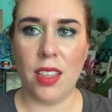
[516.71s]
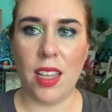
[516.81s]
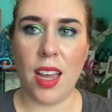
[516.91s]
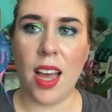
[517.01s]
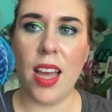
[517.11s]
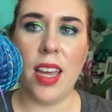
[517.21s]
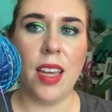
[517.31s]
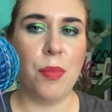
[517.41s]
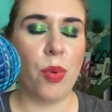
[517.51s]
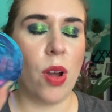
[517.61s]
that I
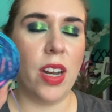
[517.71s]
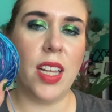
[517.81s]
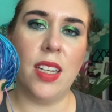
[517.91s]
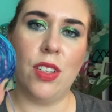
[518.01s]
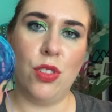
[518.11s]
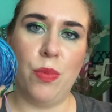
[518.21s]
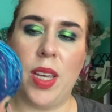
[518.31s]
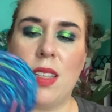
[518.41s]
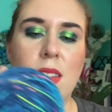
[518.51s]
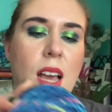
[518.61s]
brought in to make
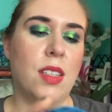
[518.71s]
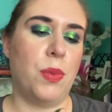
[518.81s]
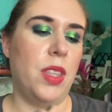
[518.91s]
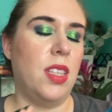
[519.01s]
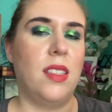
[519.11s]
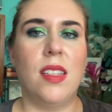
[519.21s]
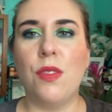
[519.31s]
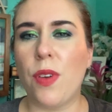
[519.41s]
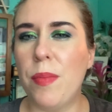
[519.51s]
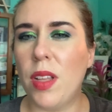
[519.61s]
the socks with. This is
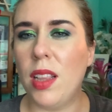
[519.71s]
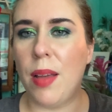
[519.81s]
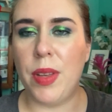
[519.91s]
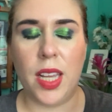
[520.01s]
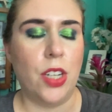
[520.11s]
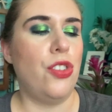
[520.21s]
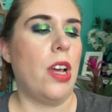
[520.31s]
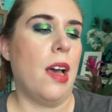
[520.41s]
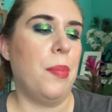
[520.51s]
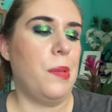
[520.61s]
from the Lemonade
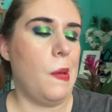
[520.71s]
Shop,